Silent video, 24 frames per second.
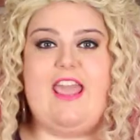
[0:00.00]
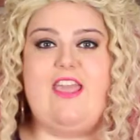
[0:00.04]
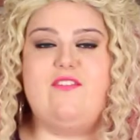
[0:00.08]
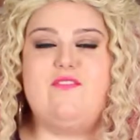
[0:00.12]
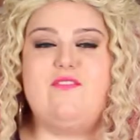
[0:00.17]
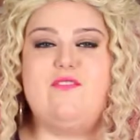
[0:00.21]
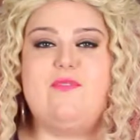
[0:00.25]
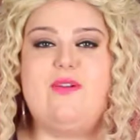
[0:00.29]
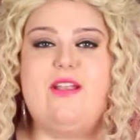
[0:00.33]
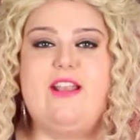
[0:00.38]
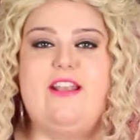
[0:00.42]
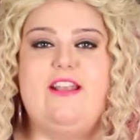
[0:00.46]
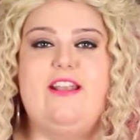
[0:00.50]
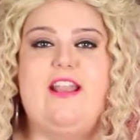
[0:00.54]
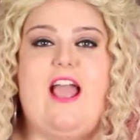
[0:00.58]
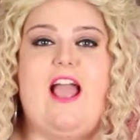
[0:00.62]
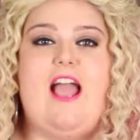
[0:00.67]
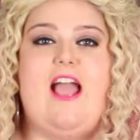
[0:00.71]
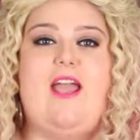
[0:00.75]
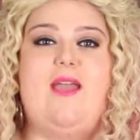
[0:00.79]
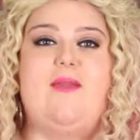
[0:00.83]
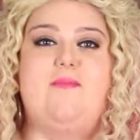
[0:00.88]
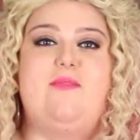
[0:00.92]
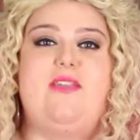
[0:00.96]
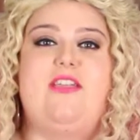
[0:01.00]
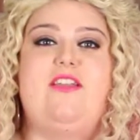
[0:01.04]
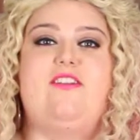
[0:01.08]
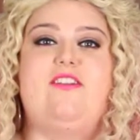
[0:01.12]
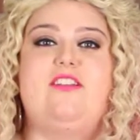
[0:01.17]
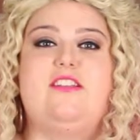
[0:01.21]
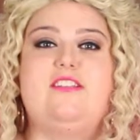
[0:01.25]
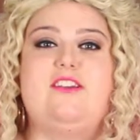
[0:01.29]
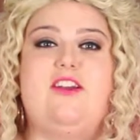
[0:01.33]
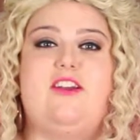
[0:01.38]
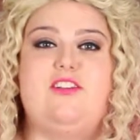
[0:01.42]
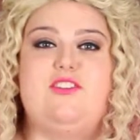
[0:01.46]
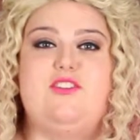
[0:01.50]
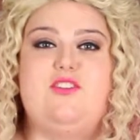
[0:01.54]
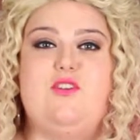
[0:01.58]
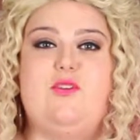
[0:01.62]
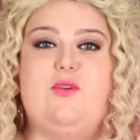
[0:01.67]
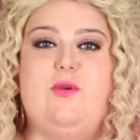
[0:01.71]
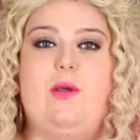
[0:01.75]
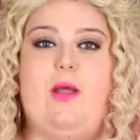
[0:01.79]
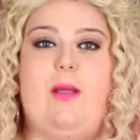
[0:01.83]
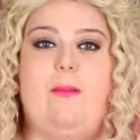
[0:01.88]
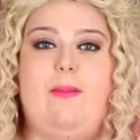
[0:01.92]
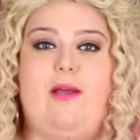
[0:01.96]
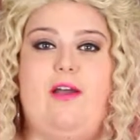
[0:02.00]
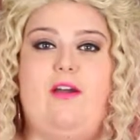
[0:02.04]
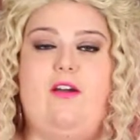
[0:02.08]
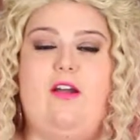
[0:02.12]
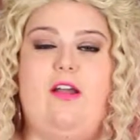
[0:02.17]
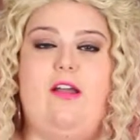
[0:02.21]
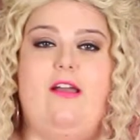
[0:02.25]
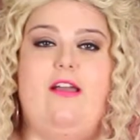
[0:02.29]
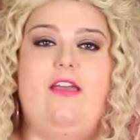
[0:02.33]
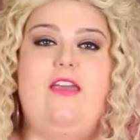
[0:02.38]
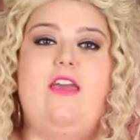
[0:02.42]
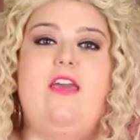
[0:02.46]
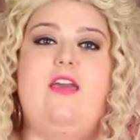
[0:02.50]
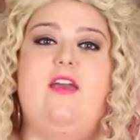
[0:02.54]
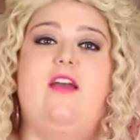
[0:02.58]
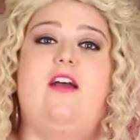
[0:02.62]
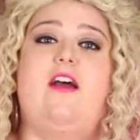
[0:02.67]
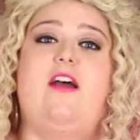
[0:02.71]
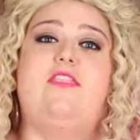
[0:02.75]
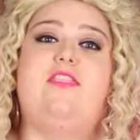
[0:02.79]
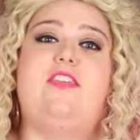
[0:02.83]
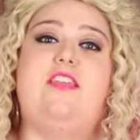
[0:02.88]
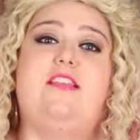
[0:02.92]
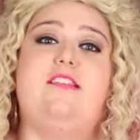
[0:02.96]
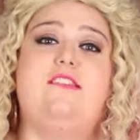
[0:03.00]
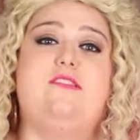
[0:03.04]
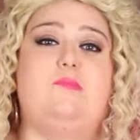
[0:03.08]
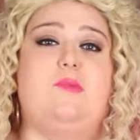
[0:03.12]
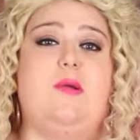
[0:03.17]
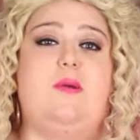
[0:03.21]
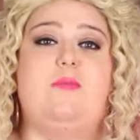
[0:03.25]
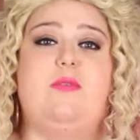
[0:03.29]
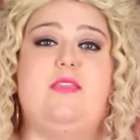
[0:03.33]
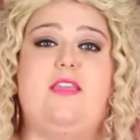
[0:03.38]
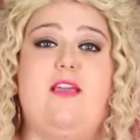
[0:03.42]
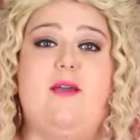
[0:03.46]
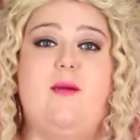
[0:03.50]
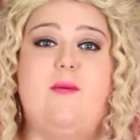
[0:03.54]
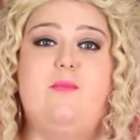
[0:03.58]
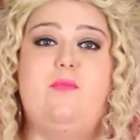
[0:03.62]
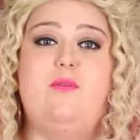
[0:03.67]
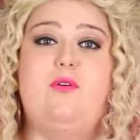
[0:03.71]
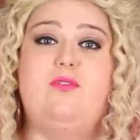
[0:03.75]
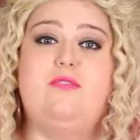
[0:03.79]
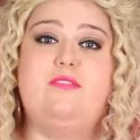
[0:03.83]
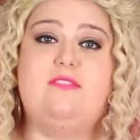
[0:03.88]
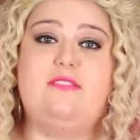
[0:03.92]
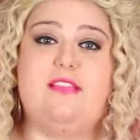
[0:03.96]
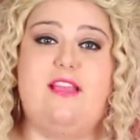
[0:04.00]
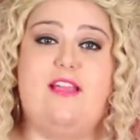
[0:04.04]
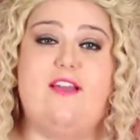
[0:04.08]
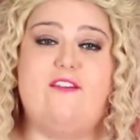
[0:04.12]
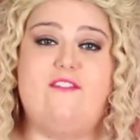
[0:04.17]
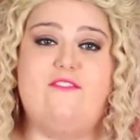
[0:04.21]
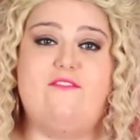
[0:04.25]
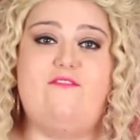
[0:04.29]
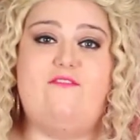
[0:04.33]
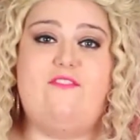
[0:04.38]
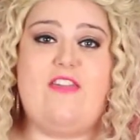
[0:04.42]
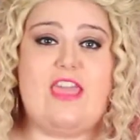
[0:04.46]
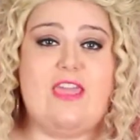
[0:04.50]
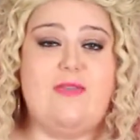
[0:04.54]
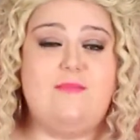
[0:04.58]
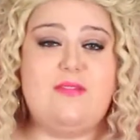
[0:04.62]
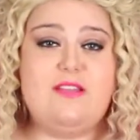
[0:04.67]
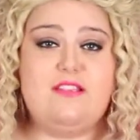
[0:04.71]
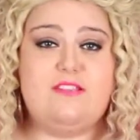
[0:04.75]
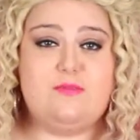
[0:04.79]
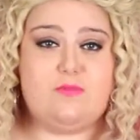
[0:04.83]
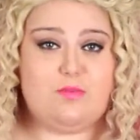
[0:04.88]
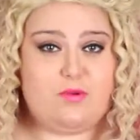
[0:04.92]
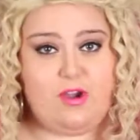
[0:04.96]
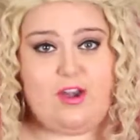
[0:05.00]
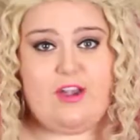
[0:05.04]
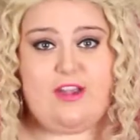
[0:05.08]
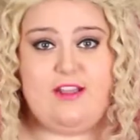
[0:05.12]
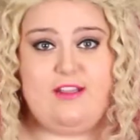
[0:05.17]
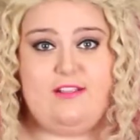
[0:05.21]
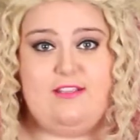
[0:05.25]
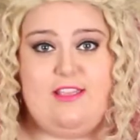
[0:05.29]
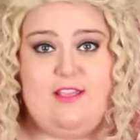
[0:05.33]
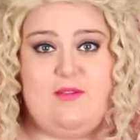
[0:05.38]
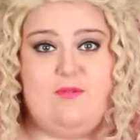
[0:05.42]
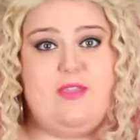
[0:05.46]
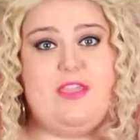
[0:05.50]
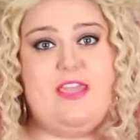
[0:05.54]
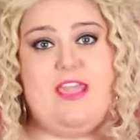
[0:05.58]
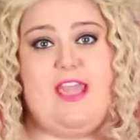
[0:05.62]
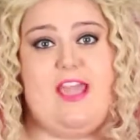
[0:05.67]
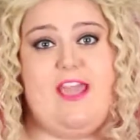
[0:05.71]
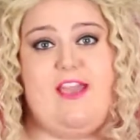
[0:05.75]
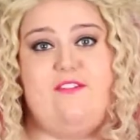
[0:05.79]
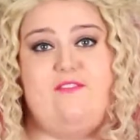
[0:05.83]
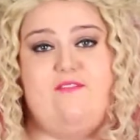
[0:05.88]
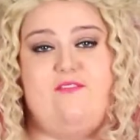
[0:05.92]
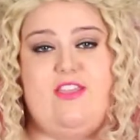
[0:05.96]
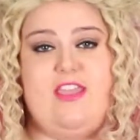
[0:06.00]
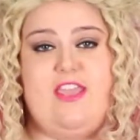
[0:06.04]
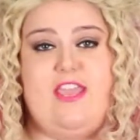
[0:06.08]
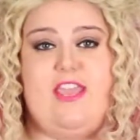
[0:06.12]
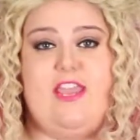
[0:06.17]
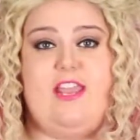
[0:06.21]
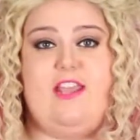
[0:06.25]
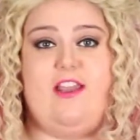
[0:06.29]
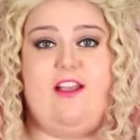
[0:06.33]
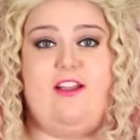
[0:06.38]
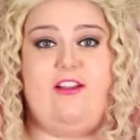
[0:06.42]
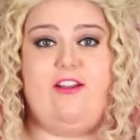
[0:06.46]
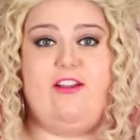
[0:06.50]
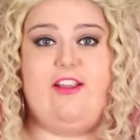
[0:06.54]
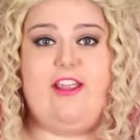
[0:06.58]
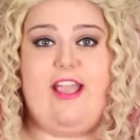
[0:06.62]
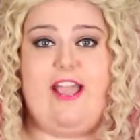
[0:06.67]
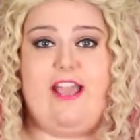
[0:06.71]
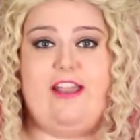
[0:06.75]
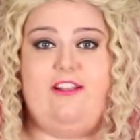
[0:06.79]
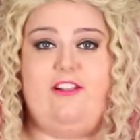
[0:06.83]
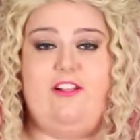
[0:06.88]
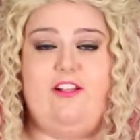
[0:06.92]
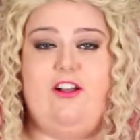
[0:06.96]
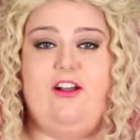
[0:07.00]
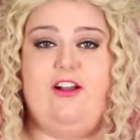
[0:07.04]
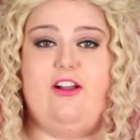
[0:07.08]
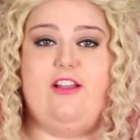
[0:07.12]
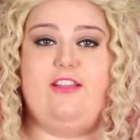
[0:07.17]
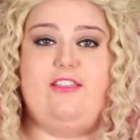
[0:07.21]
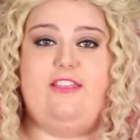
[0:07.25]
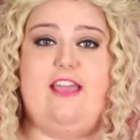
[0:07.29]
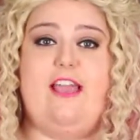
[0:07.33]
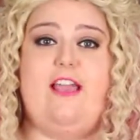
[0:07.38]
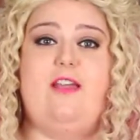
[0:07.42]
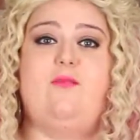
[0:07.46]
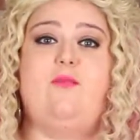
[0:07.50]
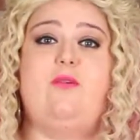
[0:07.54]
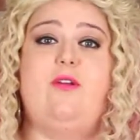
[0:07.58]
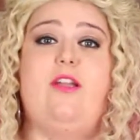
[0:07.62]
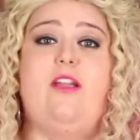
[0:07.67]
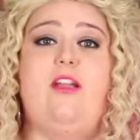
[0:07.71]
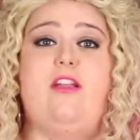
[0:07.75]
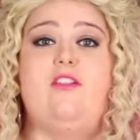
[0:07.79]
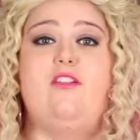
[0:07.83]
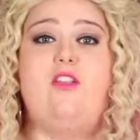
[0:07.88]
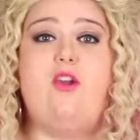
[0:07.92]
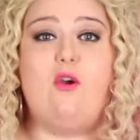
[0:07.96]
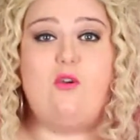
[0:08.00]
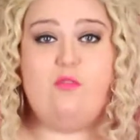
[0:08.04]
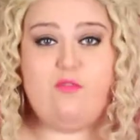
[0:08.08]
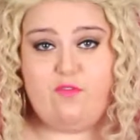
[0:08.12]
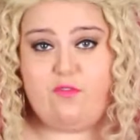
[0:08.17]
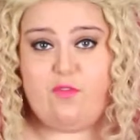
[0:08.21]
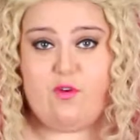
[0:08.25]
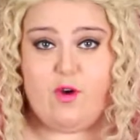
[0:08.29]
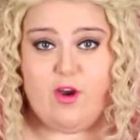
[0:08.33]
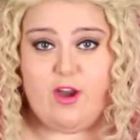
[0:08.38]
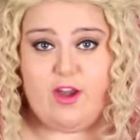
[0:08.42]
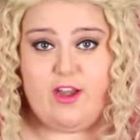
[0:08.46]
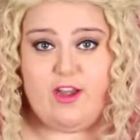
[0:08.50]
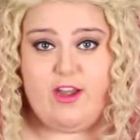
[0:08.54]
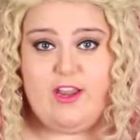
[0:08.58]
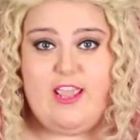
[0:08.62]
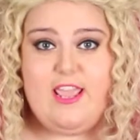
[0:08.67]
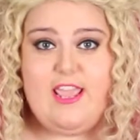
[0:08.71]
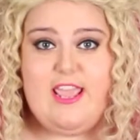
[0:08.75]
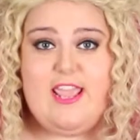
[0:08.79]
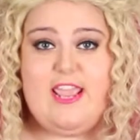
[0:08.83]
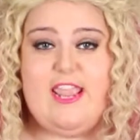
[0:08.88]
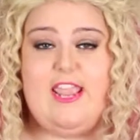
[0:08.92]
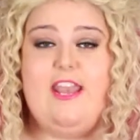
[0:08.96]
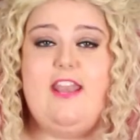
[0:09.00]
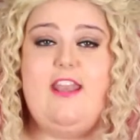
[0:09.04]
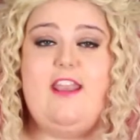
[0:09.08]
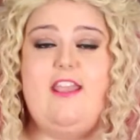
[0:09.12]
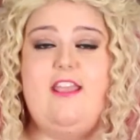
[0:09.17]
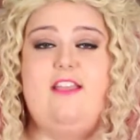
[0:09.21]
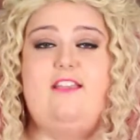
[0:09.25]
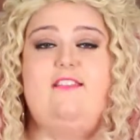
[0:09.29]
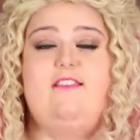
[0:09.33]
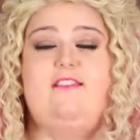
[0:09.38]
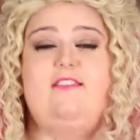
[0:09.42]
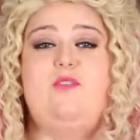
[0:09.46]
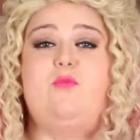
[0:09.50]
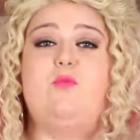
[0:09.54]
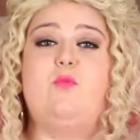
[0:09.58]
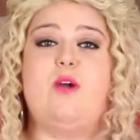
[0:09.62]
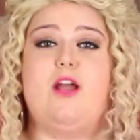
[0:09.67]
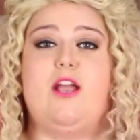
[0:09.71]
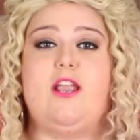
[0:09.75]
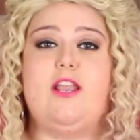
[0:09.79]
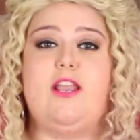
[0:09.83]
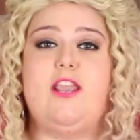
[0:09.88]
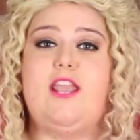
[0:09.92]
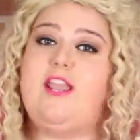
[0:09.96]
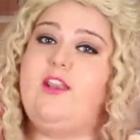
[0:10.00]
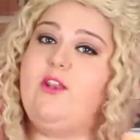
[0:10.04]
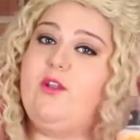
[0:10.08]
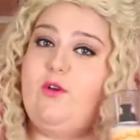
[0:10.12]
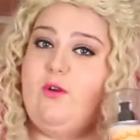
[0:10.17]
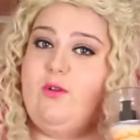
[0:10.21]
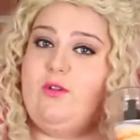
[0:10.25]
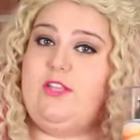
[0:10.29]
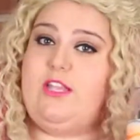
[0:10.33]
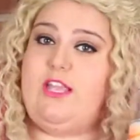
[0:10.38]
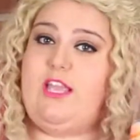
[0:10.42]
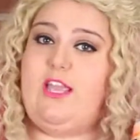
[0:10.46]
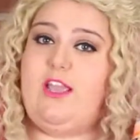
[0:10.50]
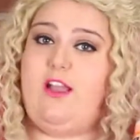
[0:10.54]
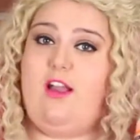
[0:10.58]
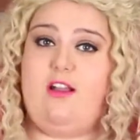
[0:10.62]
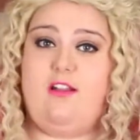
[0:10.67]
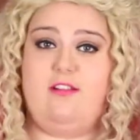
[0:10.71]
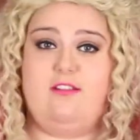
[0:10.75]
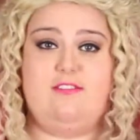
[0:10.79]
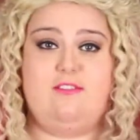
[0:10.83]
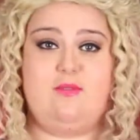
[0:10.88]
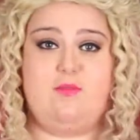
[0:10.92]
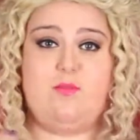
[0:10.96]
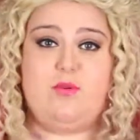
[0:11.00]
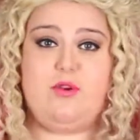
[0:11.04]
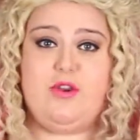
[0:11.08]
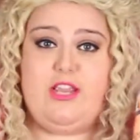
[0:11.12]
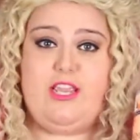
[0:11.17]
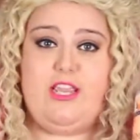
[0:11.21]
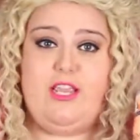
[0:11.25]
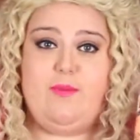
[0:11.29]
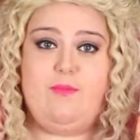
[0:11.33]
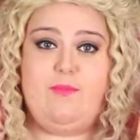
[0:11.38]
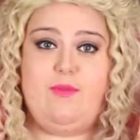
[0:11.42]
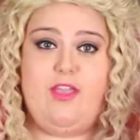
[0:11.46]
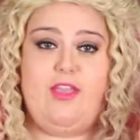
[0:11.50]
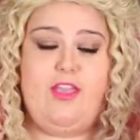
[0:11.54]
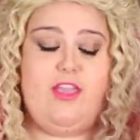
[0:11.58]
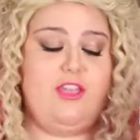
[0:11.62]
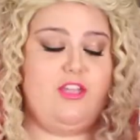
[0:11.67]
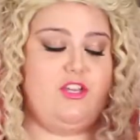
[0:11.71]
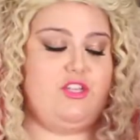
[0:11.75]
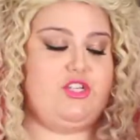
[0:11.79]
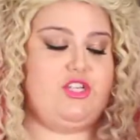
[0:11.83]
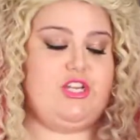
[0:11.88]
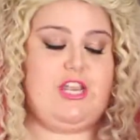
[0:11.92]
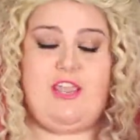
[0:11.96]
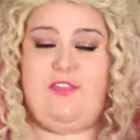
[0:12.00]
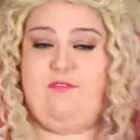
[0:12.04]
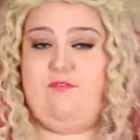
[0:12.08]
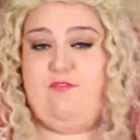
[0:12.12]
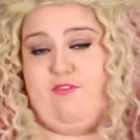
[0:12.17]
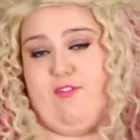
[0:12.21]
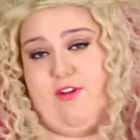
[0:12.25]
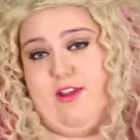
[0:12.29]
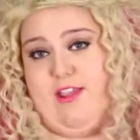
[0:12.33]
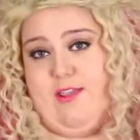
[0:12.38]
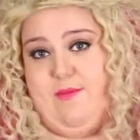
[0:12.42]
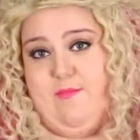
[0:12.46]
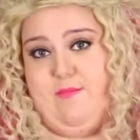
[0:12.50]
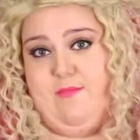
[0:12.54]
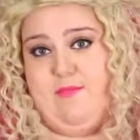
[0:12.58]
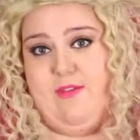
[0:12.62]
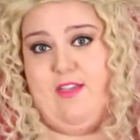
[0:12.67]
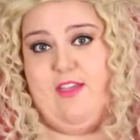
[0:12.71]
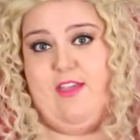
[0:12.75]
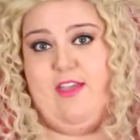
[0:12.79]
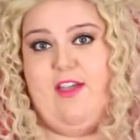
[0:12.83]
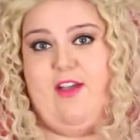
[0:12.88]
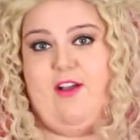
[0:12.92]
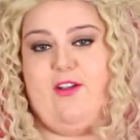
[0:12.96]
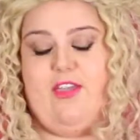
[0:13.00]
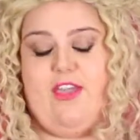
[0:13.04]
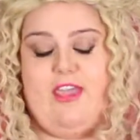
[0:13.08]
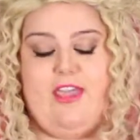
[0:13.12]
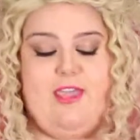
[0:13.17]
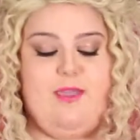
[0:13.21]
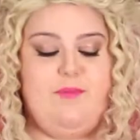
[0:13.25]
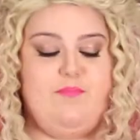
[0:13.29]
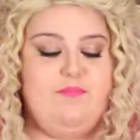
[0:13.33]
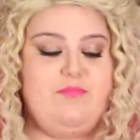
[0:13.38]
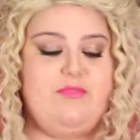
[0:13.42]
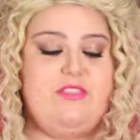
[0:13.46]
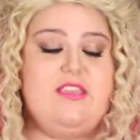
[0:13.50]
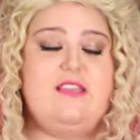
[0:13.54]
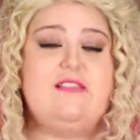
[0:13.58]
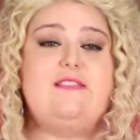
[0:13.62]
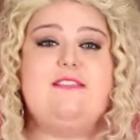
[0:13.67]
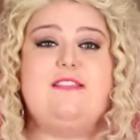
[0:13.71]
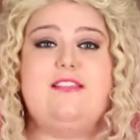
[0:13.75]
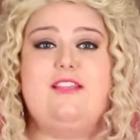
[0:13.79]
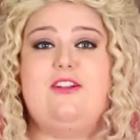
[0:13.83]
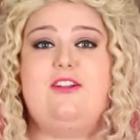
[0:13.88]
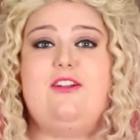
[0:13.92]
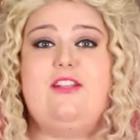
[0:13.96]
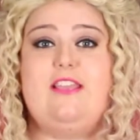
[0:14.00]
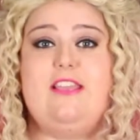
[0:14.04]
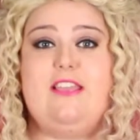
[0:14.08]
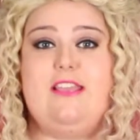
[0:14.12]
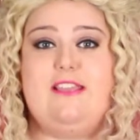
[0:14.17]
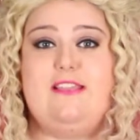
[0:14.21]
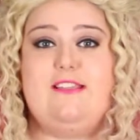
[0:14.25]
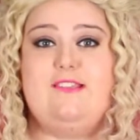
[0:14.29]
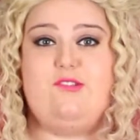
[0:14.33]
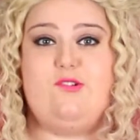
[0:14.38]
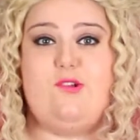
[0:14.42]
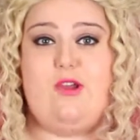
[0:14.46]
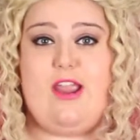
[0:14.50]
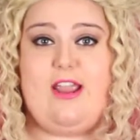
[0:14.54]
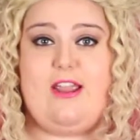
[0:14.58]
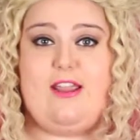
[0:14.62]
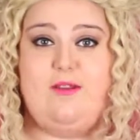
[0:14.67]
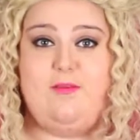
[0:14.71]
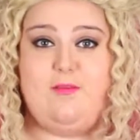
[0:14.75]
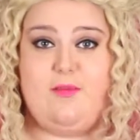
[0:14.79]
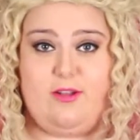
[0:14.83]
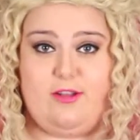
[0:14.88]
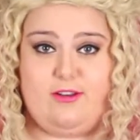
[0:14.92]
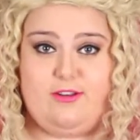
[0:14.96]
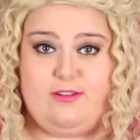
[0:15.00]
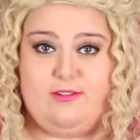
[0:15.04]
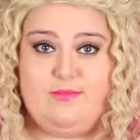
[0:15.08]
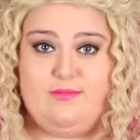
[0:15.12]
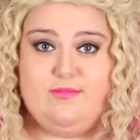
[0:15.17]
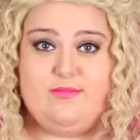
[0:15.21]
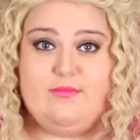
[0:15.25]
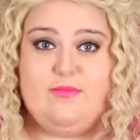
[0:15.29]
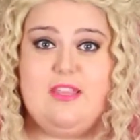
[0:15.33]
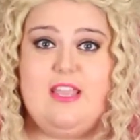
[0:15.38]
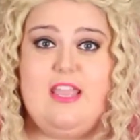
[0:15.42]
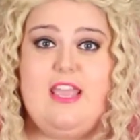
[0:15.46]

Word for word: Hey everyone, I'm here to talk to you about Athena's probably most famous product that we have in our catalog that we are known for. It is the one and only our Supreme Shave Cream. Okay, this literally is crack in a bottle.